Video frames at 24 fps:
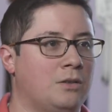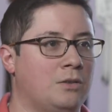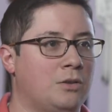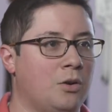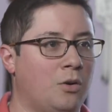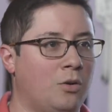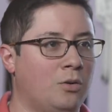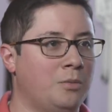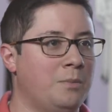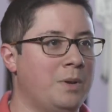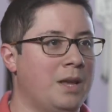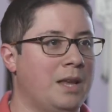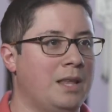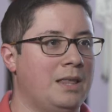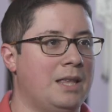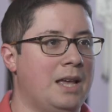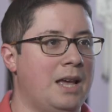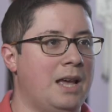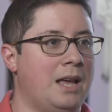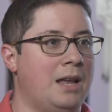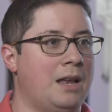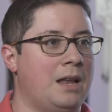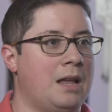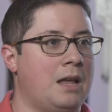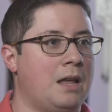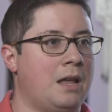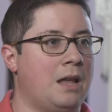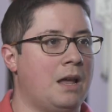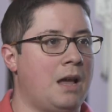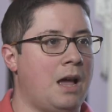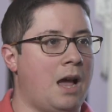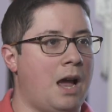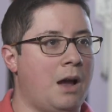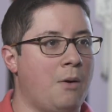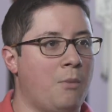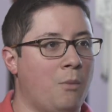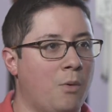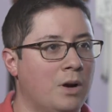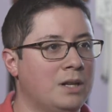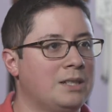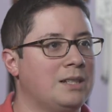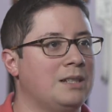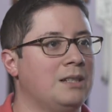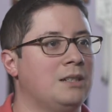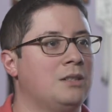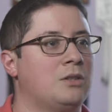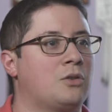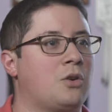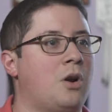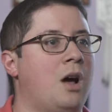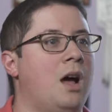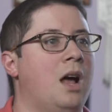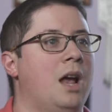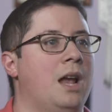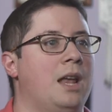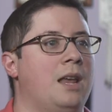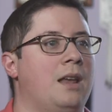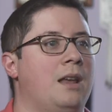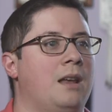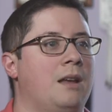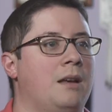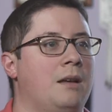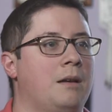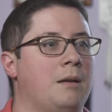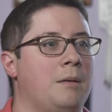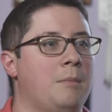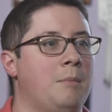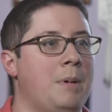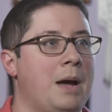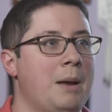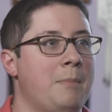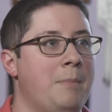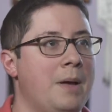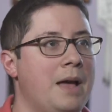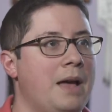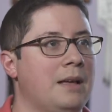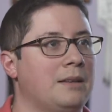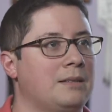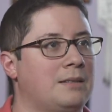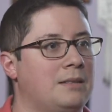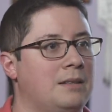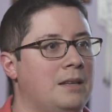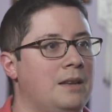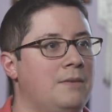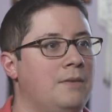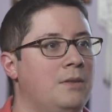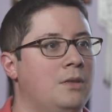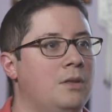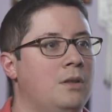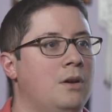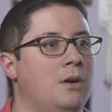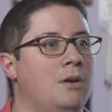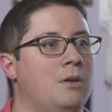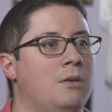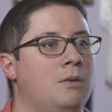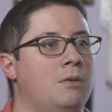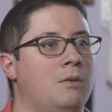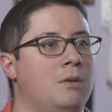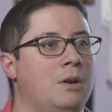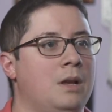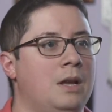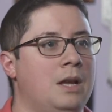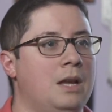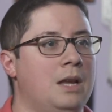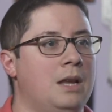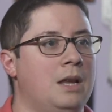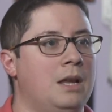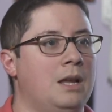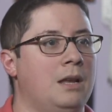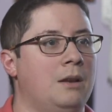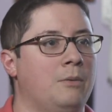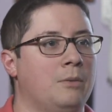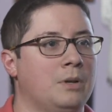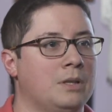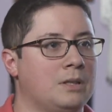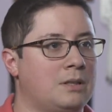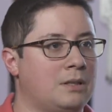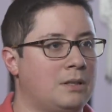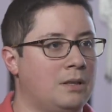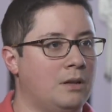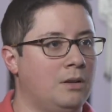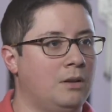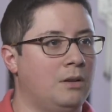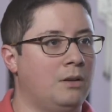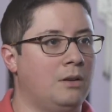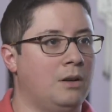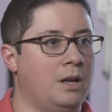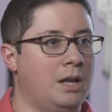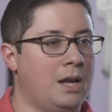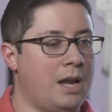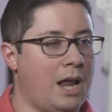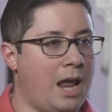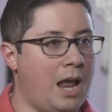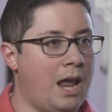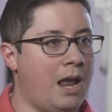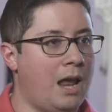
told me that I wasn't trying my best, even though it was still an